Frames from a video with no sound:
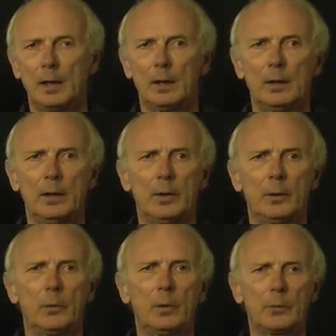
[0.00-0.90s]

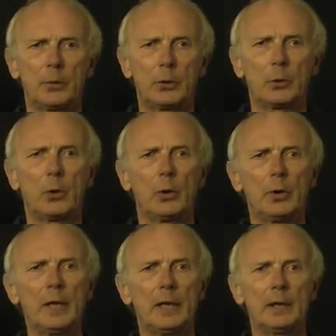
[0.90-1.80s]
What we should
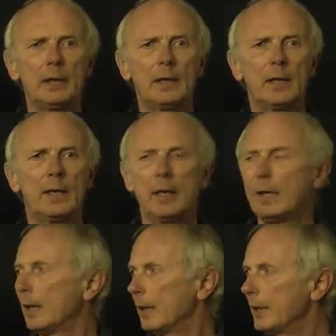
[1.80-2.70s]
learn here
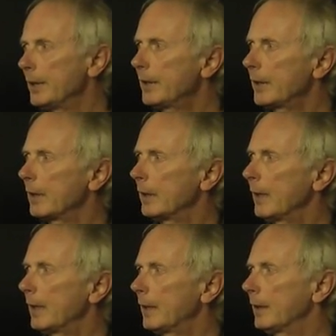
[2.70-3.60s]
is
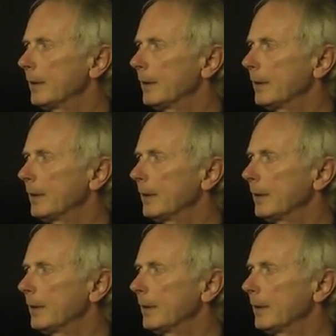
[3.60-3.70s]
that